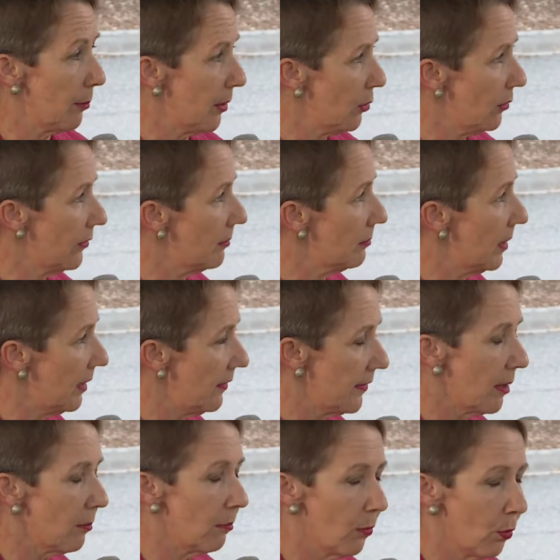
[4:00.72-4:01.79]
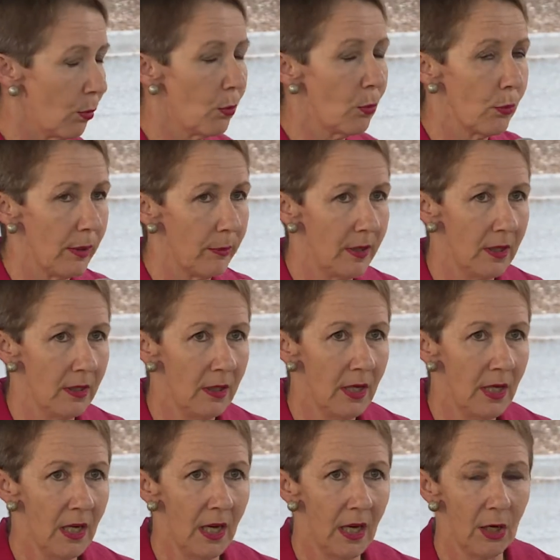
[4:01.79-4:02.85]
because it means that more women
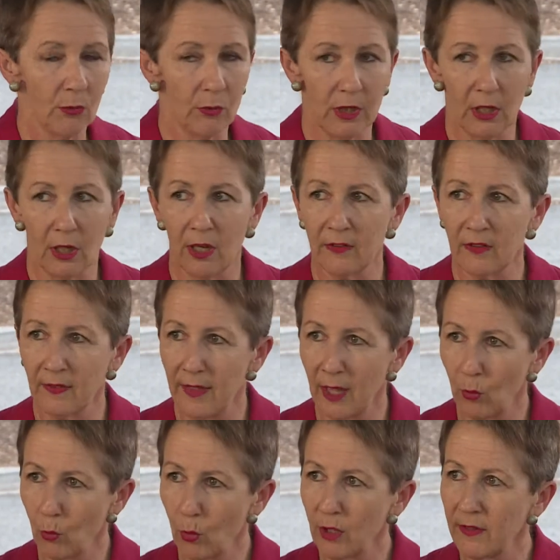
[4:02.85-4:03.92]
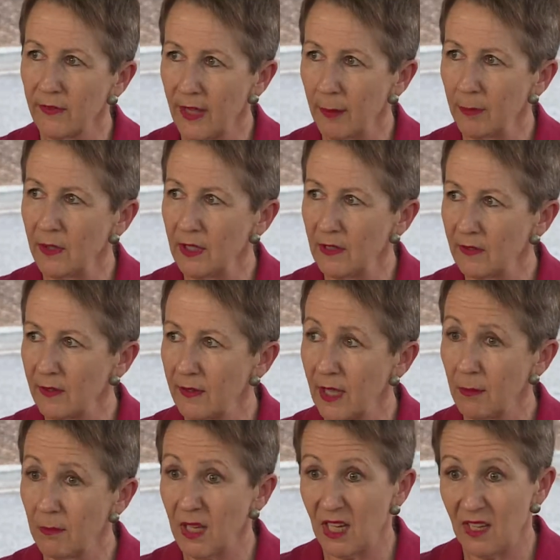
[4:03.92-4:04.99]
are realising that what is happening to
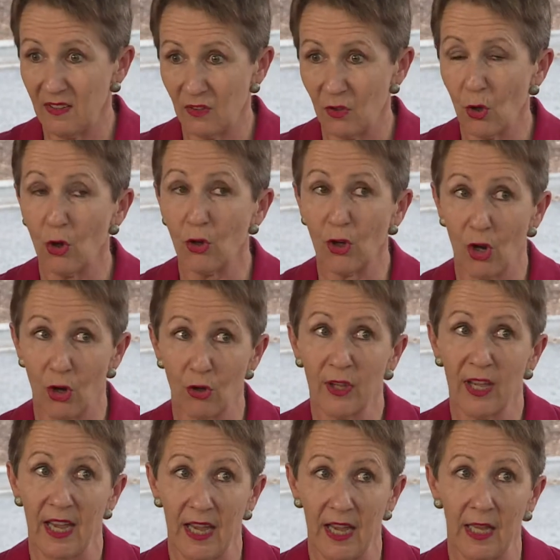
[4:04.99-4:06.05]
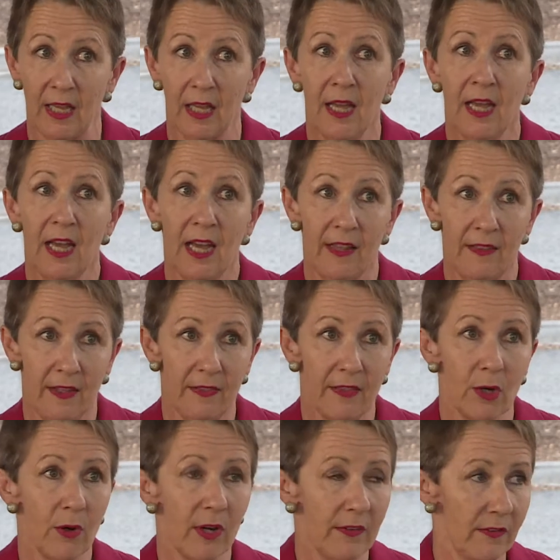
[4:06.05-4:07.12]
them is not okay, and that
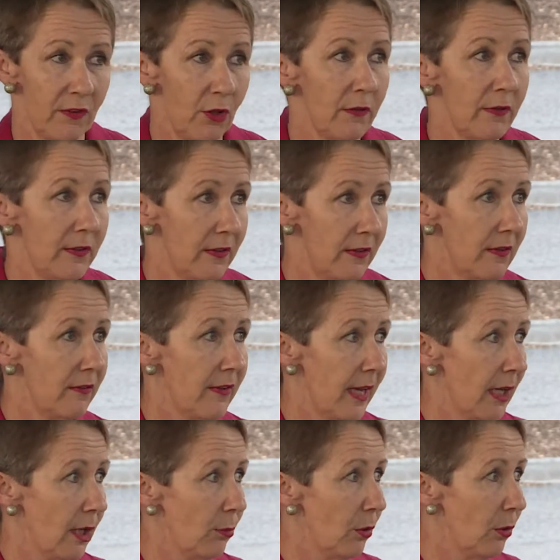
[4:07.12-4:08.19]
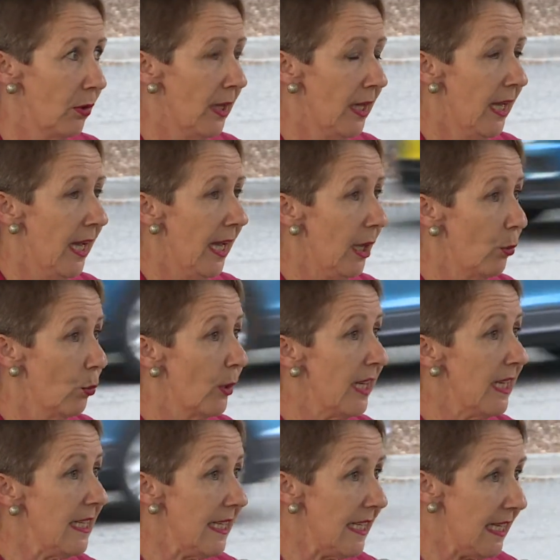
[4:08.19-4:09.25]
there are services available. And
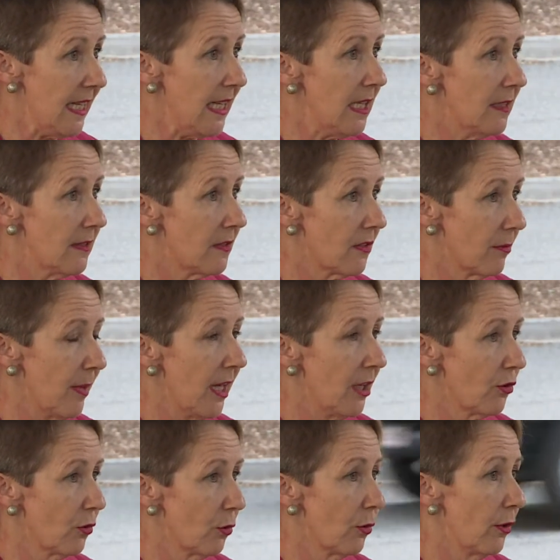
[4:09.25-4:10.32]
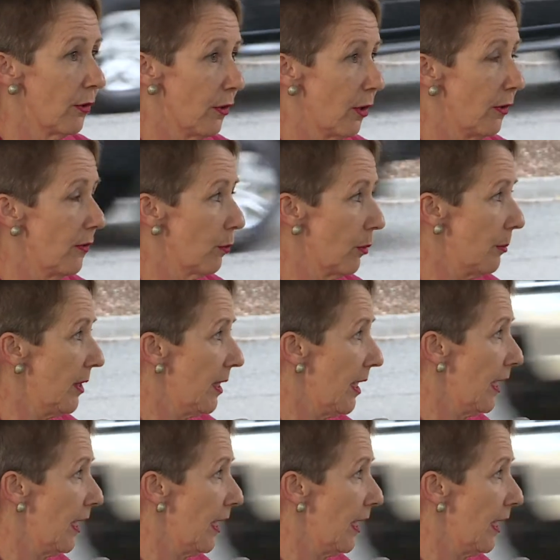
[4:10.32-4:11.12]
we need to make sure that those women are